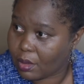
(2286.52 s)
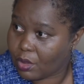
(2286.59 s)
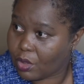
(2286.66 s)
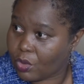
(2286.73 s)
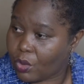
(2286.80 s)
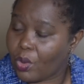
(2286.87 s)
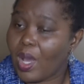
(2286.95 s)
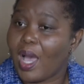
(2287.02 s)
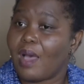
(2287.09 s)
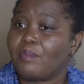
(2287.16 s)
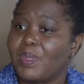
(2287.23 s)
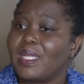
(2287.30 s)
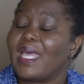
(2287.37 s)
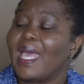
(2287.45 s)

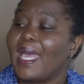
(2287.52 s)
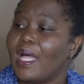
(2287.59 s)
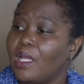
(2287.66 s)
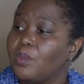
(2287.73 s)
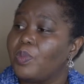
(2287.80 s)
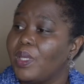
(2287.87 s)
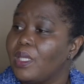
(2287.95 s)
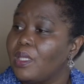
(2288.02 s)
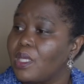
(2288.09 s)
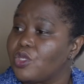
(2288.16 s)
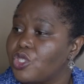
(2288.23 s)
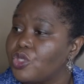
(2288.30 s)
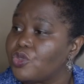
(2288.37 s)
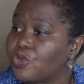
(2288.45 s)
have been helping
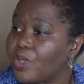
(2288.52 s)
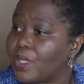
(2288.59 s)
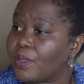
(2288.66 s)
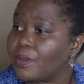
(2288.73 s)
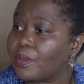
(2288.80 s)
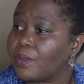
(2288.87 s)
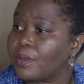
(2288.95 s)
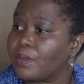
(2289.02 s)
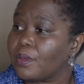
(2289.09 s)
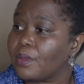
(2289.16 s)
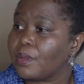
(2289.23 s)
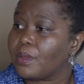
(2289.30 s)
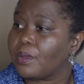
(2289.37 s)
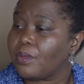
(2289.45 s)
their children.
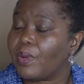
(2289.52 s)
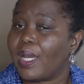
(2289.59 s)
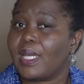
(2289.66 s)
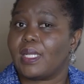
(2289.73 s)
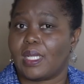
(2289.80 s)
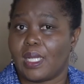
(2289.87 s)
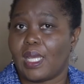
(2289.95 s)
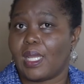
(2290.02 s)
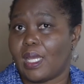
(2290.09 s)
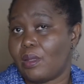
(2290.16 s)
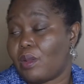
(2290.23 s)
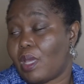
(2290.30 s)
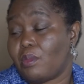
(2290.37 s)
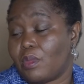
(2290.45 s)
Right, and
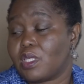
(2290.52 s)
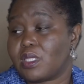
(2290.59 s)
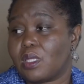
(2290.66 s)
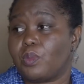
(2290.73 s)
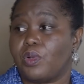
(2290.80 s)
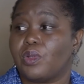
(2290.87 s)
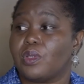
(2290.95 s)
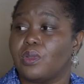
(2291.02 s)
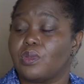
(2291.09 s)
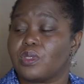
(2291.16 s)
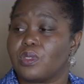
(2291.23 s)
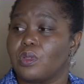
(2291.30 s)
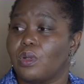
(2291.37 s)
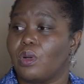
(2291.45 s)
I must applaud
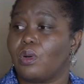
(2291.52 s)
those.